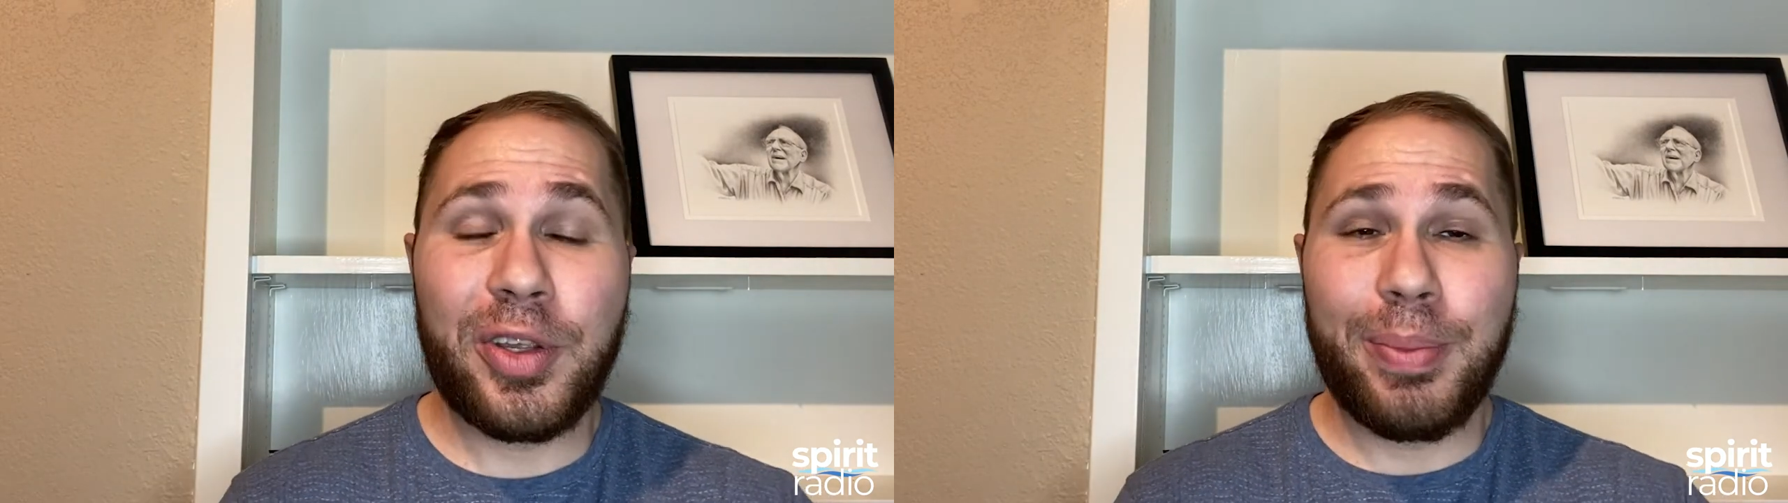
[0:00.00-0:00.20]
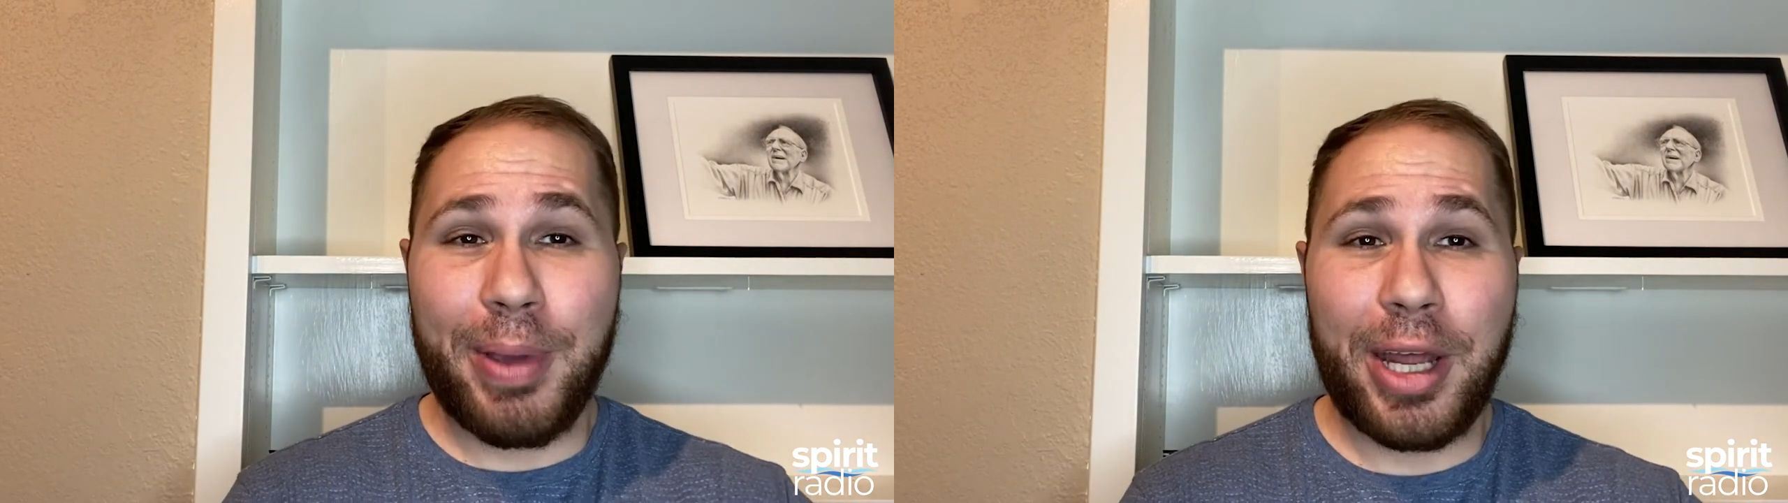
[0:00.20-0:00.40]

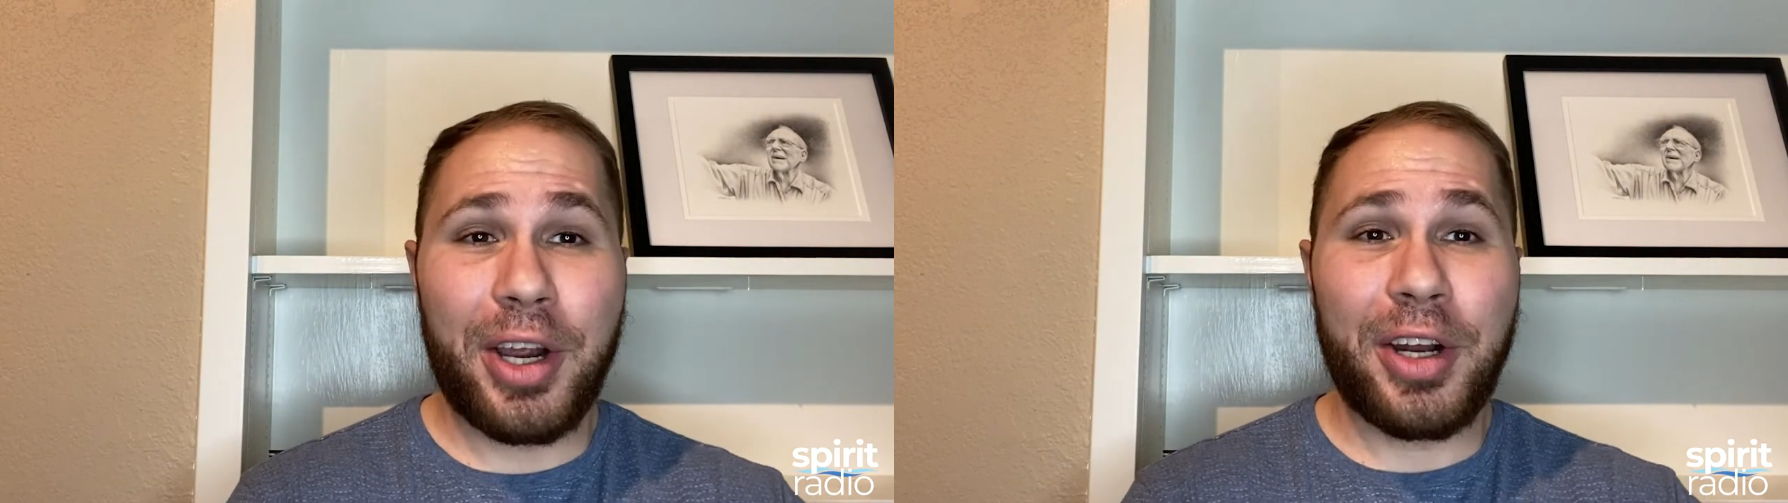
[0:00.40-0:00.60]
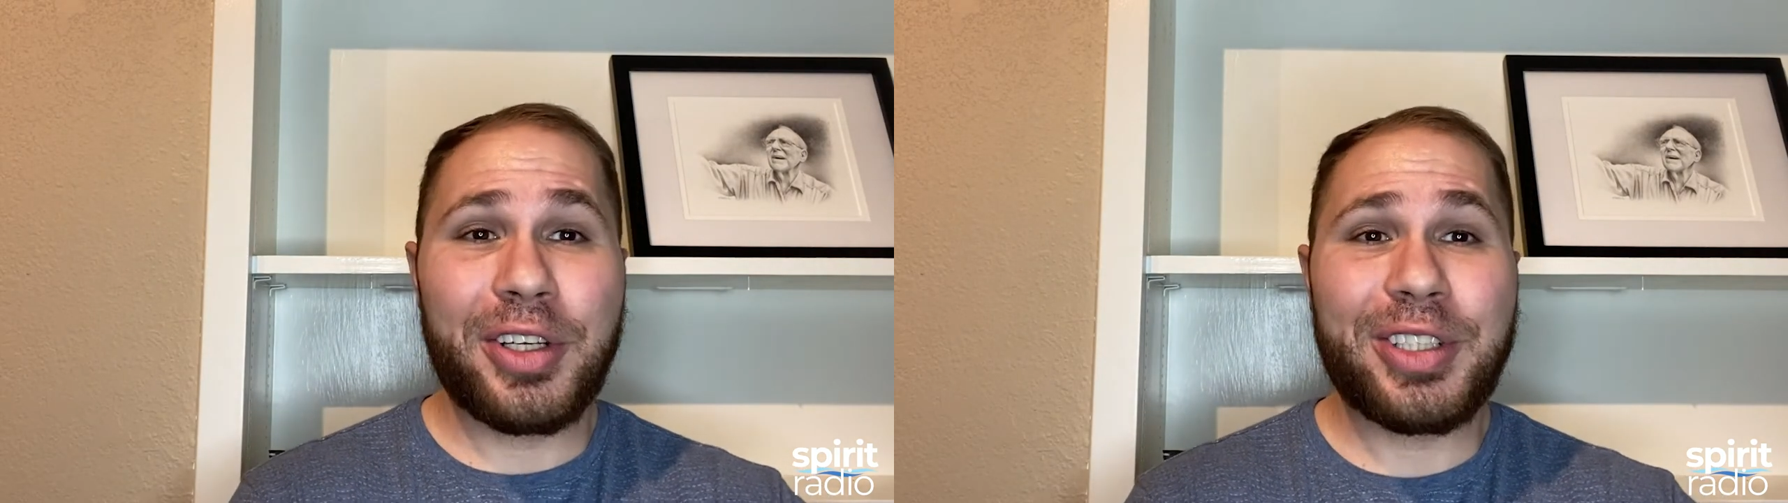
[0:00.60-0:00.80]
can better
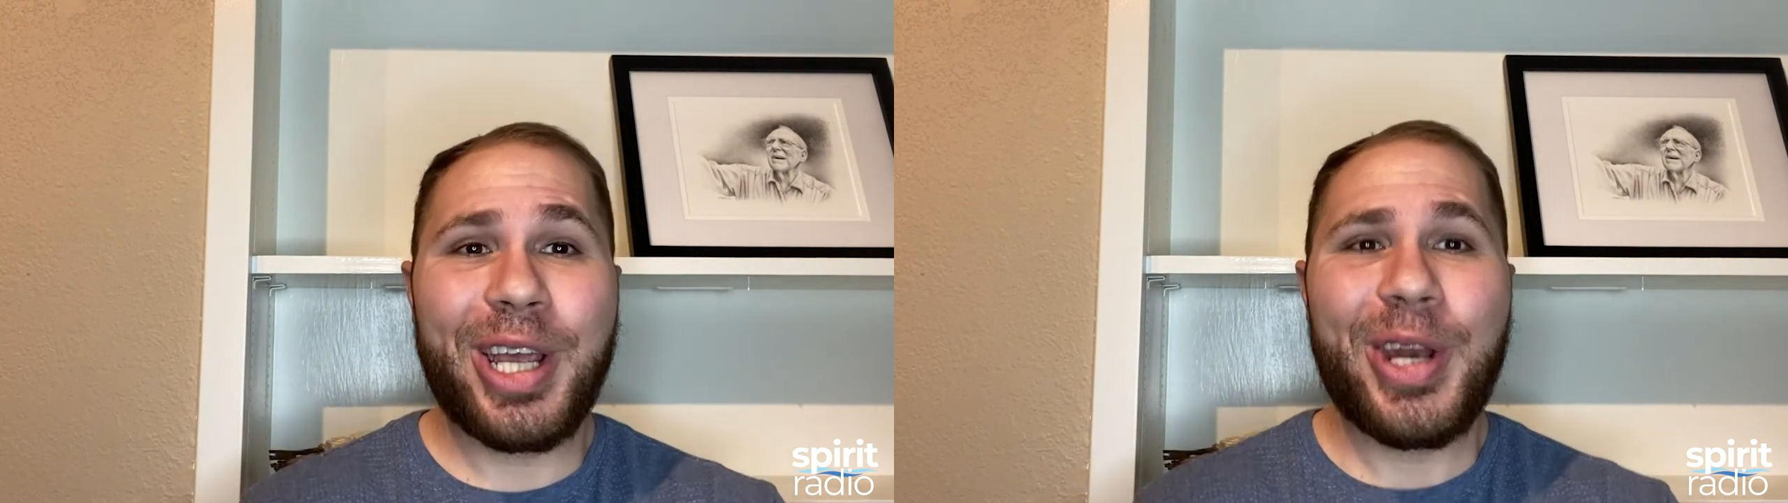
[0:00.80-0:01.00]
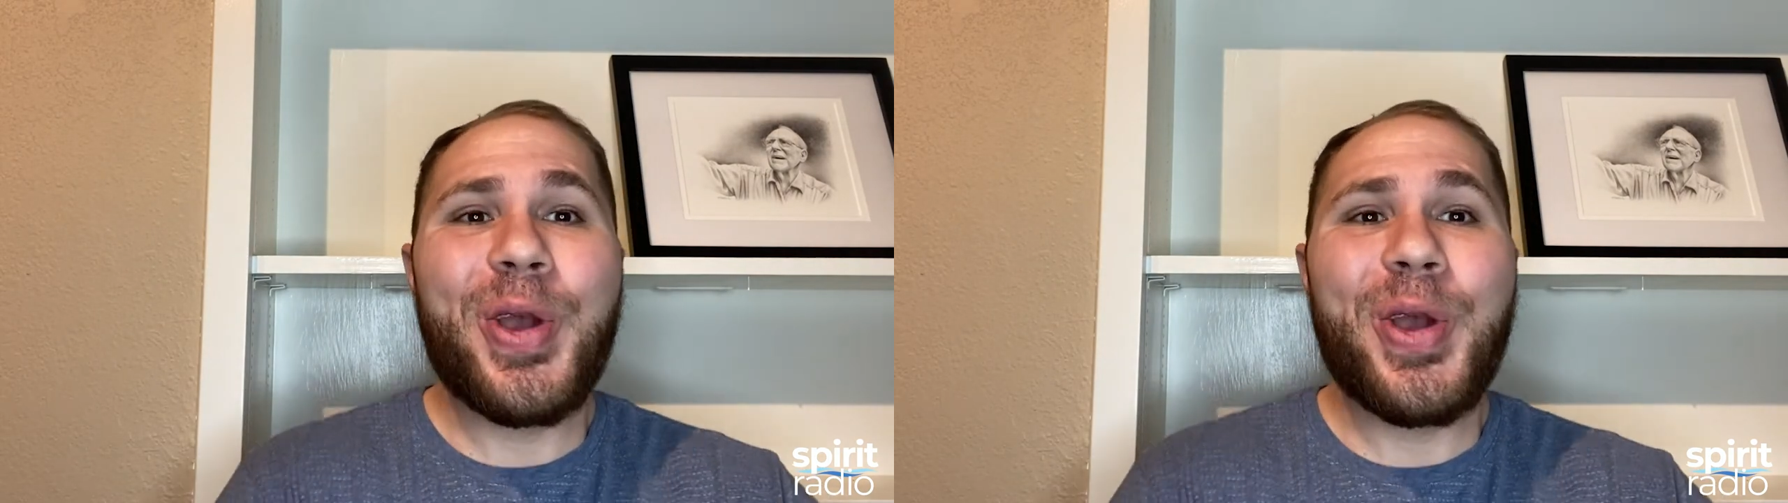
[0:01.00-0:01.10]
understand